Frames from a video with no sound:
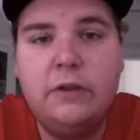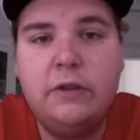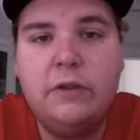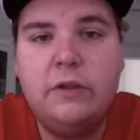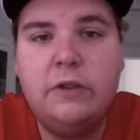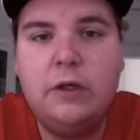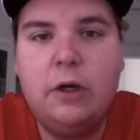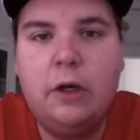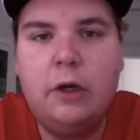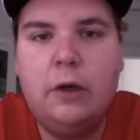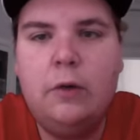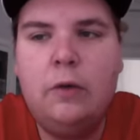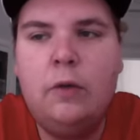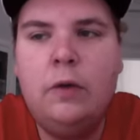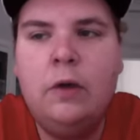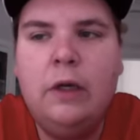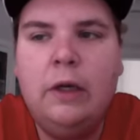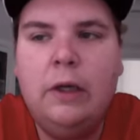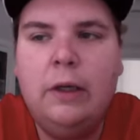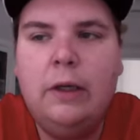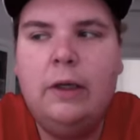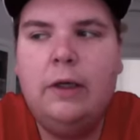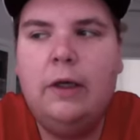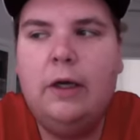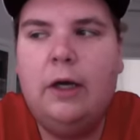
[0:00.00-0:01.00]
So,
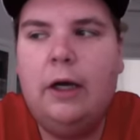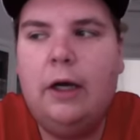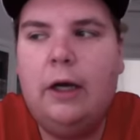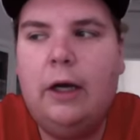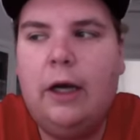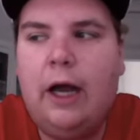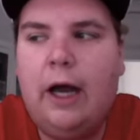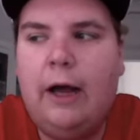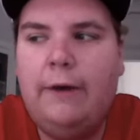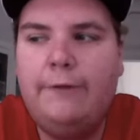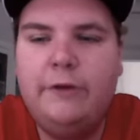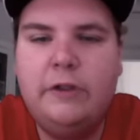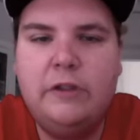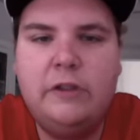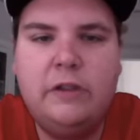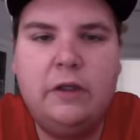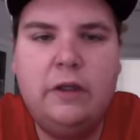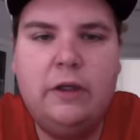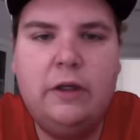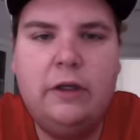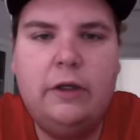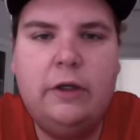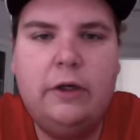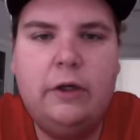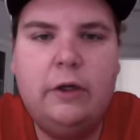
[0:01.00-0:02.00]
uh,
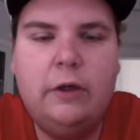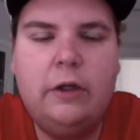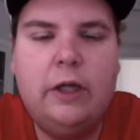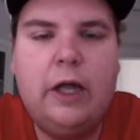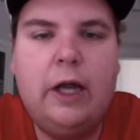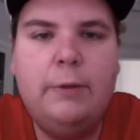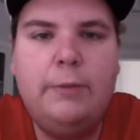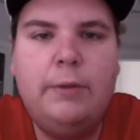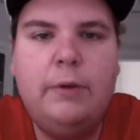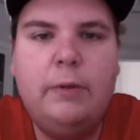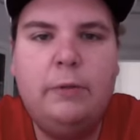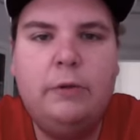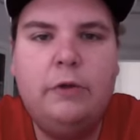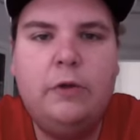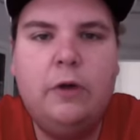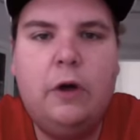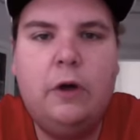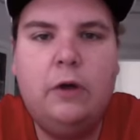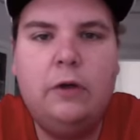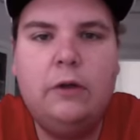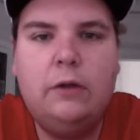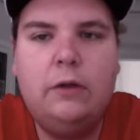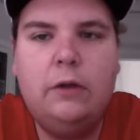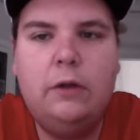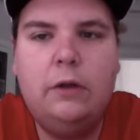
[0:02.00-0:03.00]
obviously, you know a lot of people
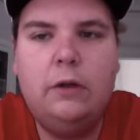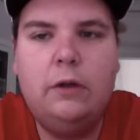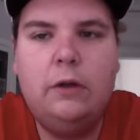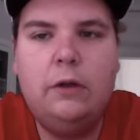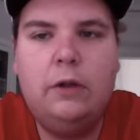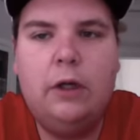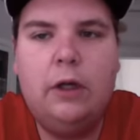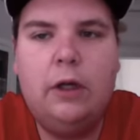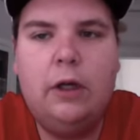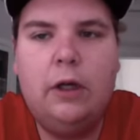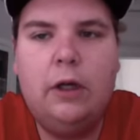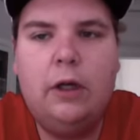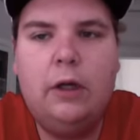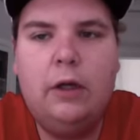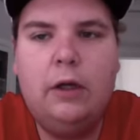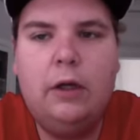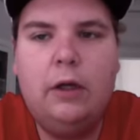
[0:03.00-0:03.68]
talk uh,